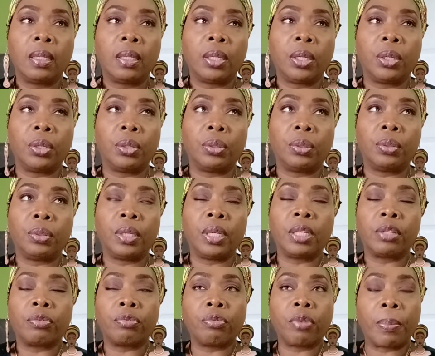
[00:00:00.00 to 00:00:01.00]
you know,
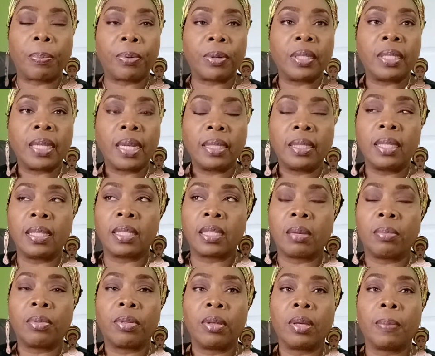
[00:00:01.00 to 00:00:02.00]
it represented
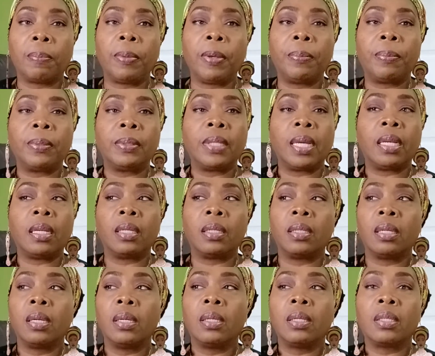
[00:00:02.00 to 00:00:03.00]
something, people
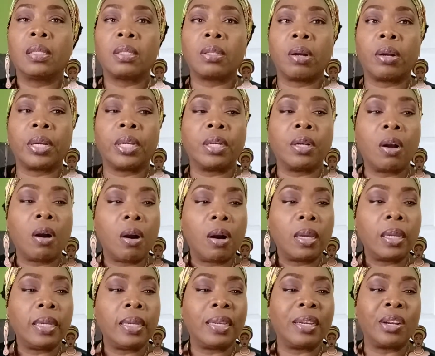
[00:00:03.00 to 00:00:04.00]
then started
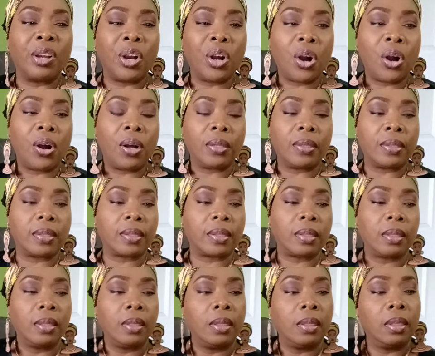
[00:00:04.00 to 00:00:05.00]
calling it
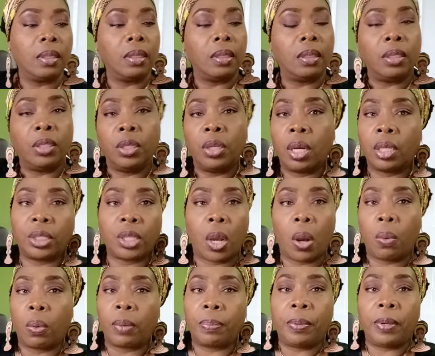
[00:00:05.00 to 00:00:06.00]
gods, not
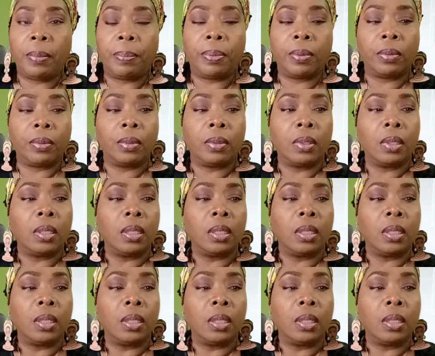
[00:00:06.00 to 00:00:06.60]
our people.